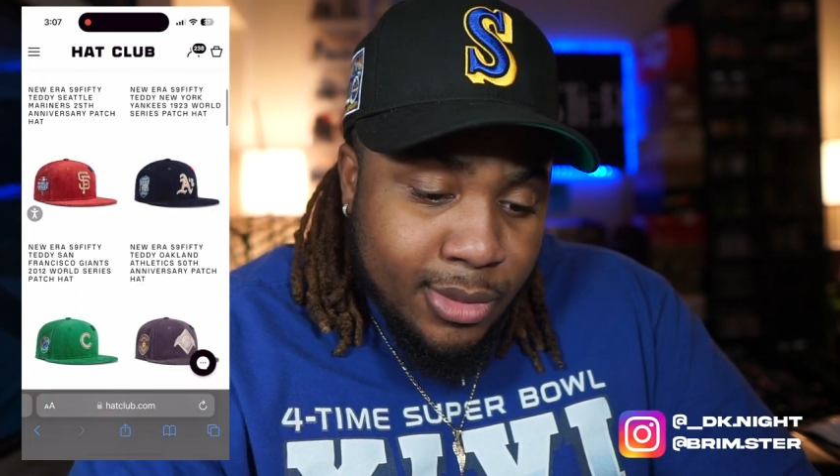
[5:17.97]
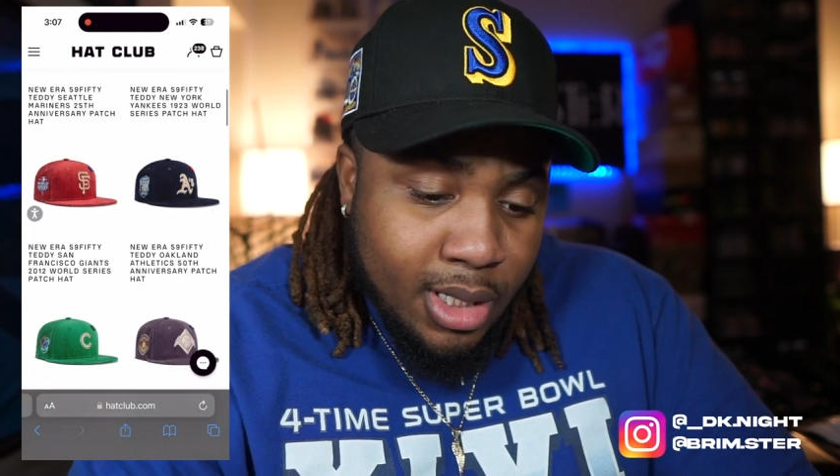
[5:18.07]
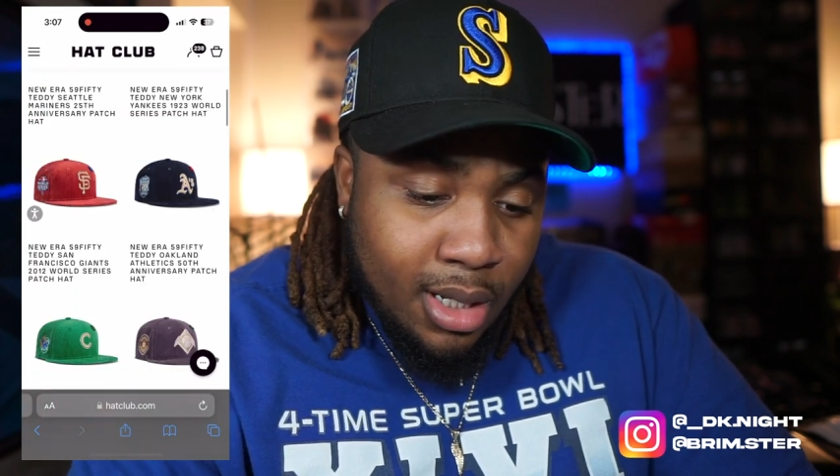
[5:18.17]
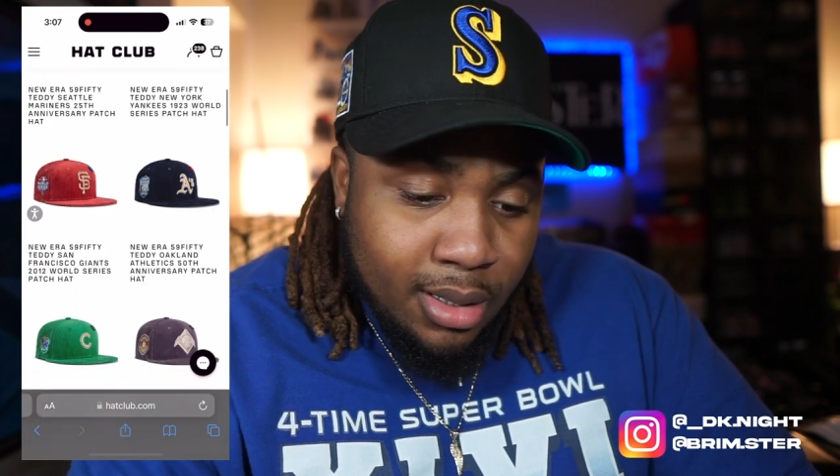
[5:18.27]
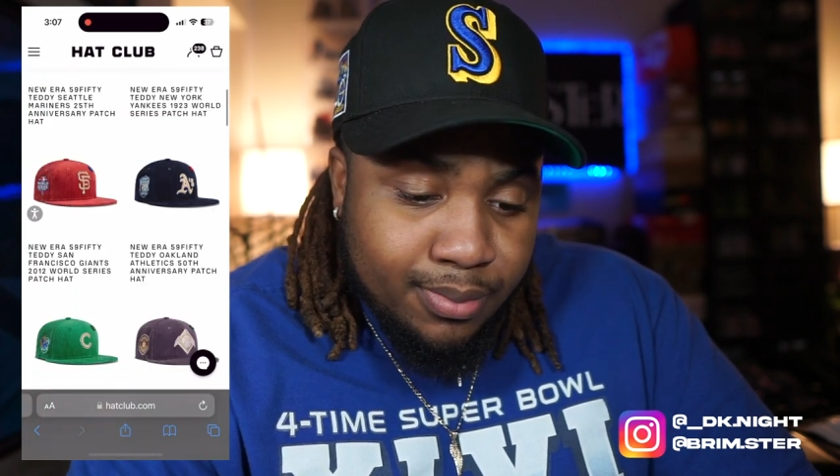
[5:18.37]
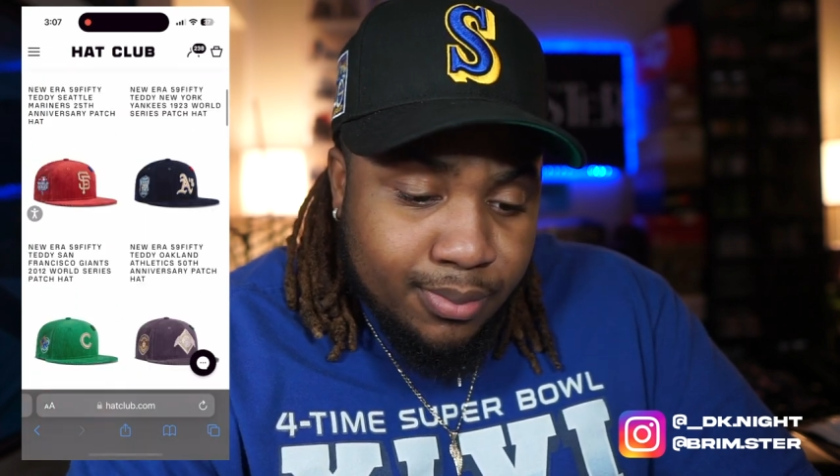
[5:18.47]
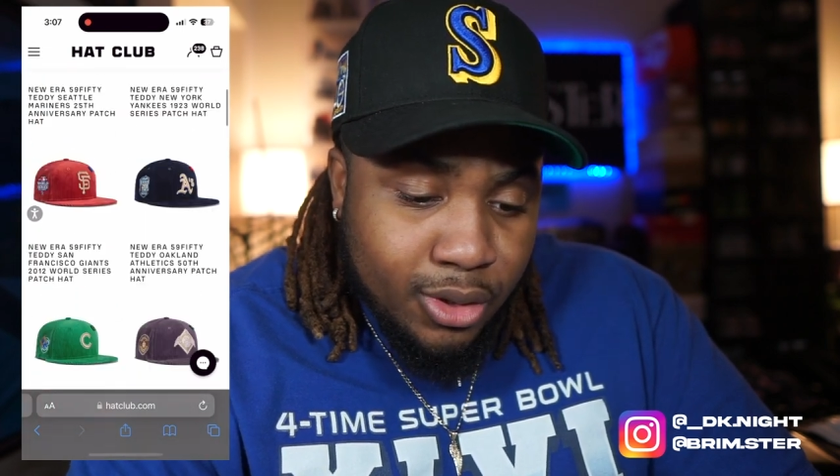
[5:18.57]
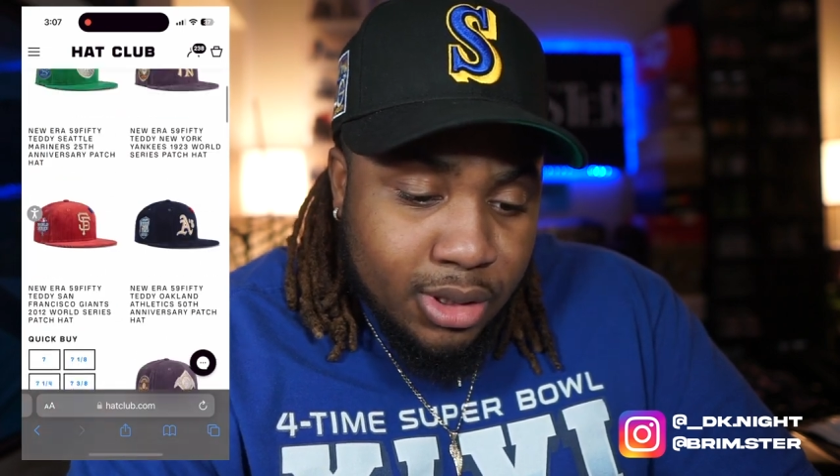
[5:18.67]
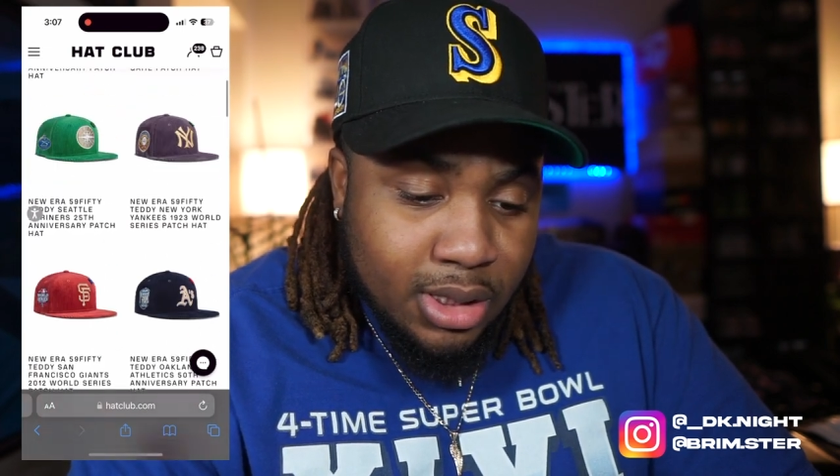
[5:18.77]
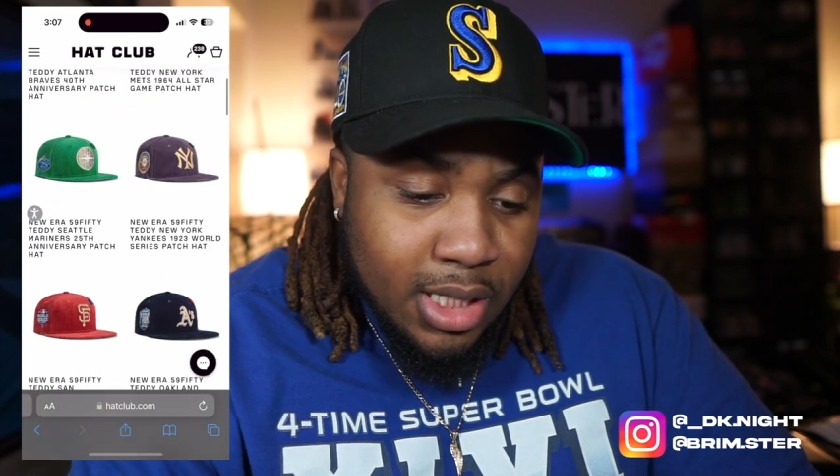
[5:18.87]
yeah,
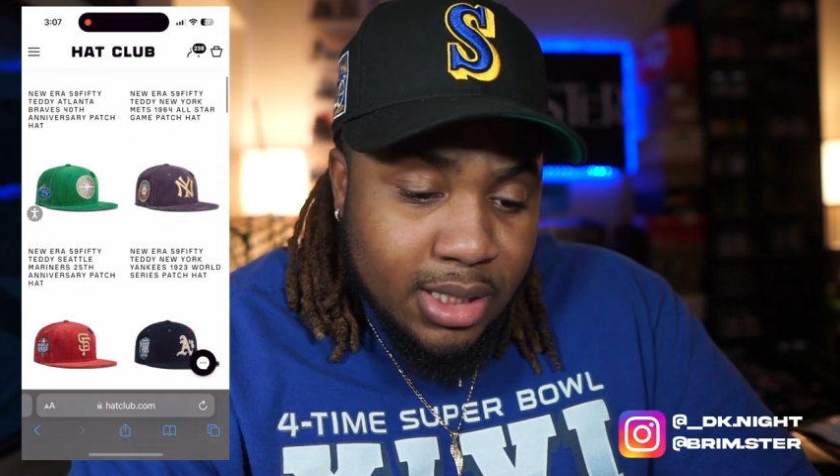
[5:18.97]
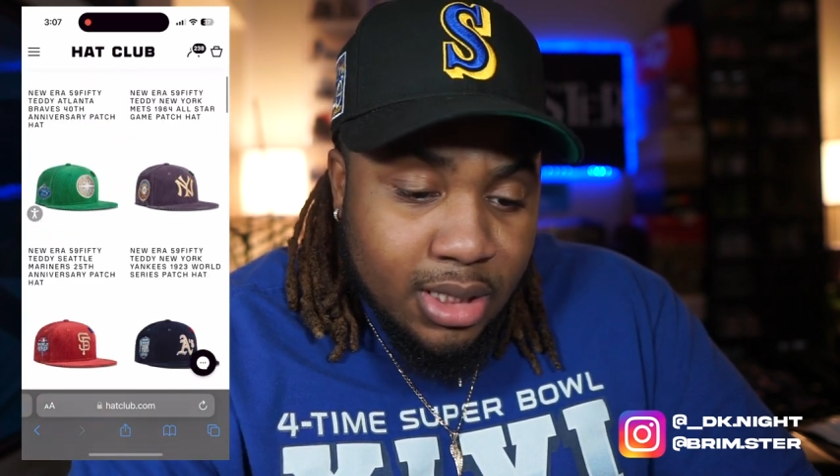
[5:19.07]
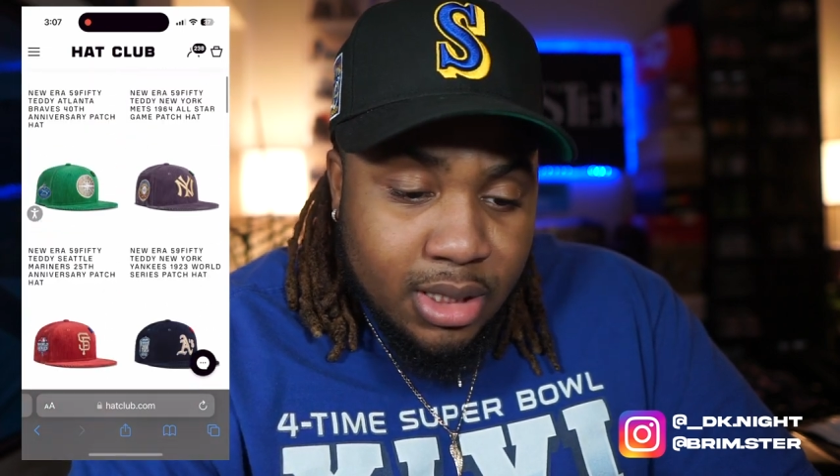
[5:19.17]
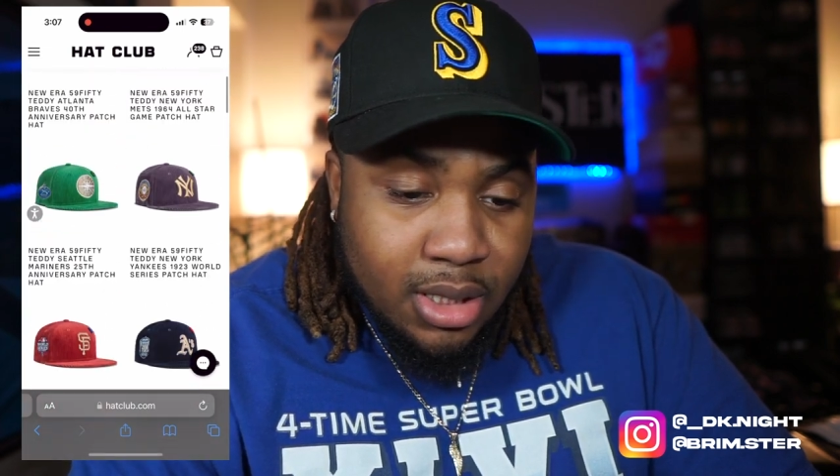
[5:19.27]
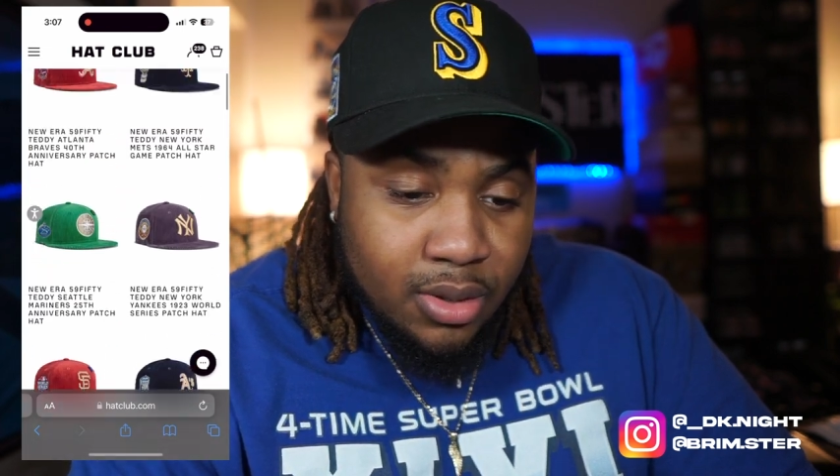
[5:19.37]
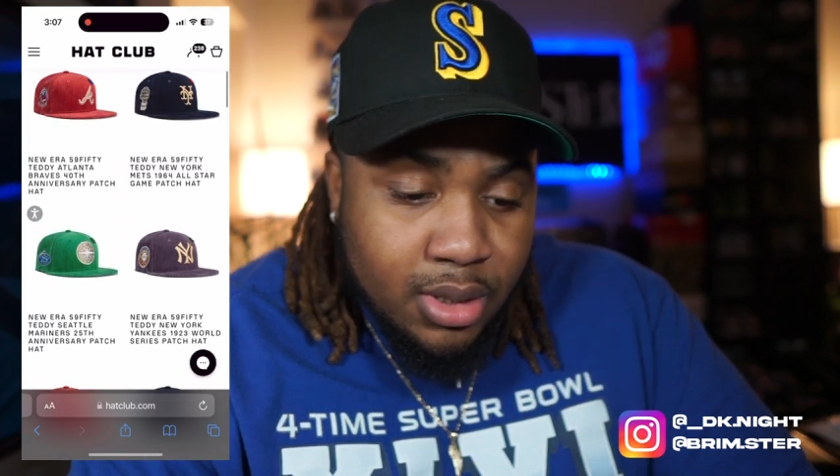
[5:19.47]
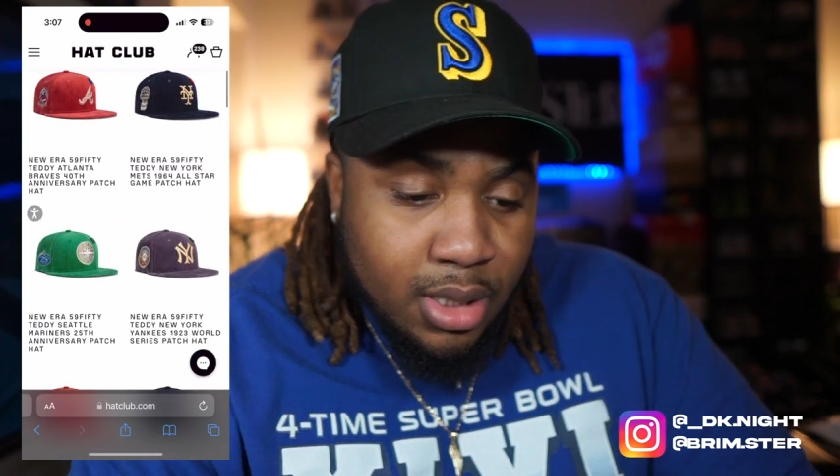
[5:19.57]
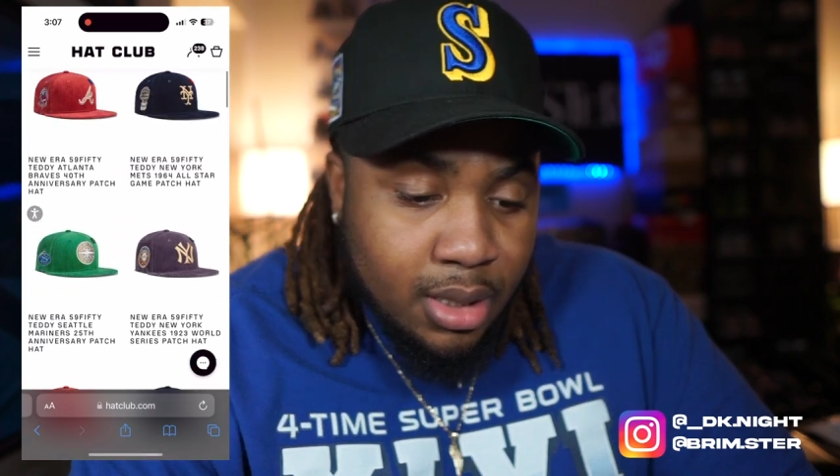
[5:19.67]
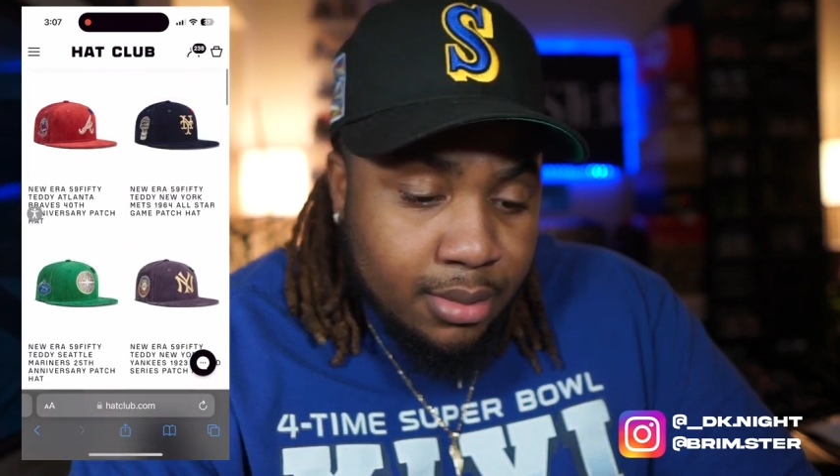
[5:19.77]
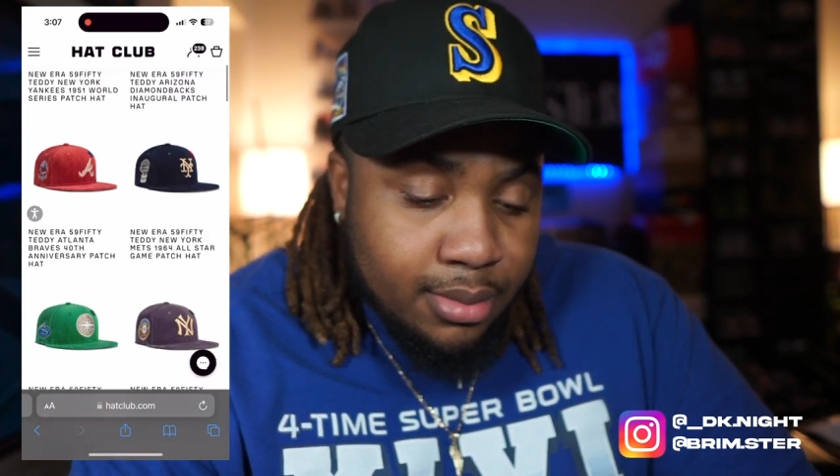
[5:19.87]
most of the sides are still
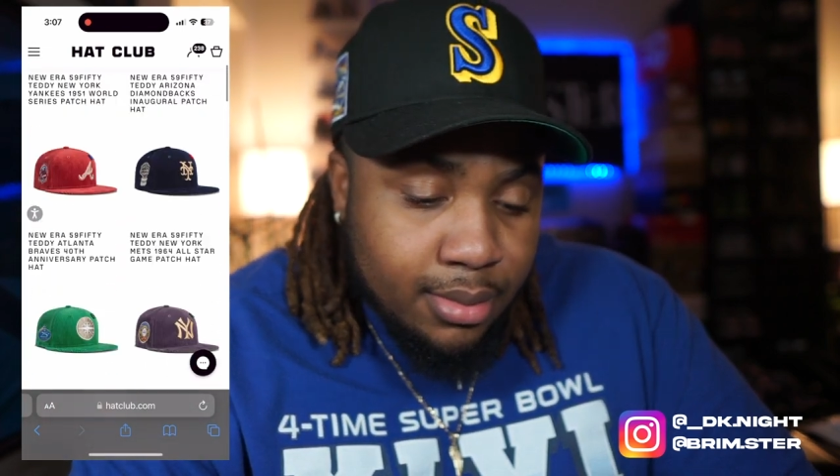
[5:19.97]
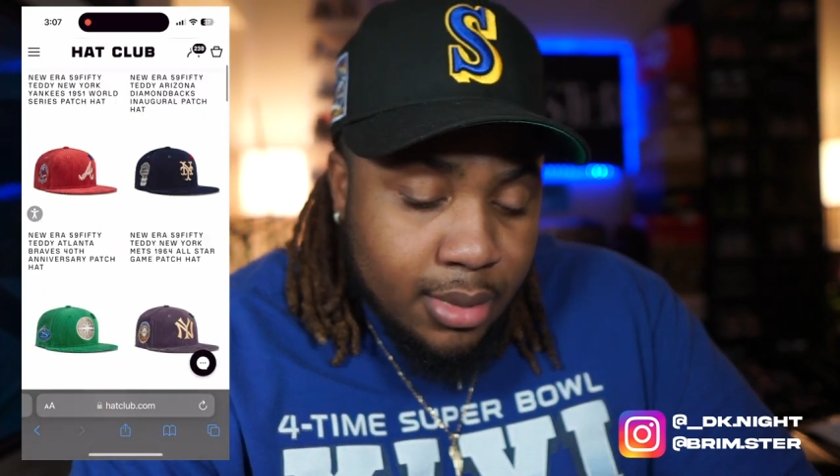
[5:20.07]
sitting.